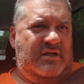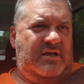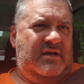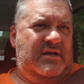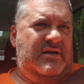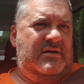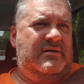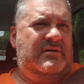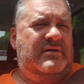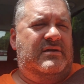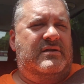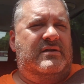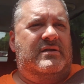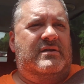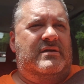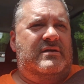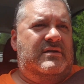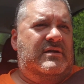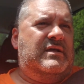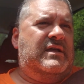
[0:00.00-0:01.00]
uh,
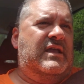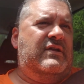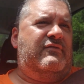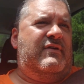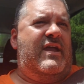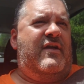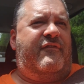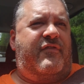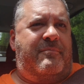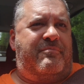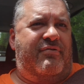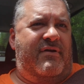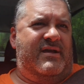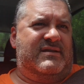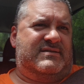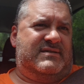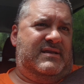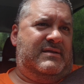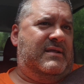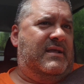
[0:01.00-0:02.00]
he ran for
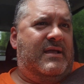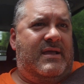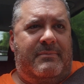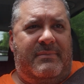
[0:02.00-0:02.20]
president.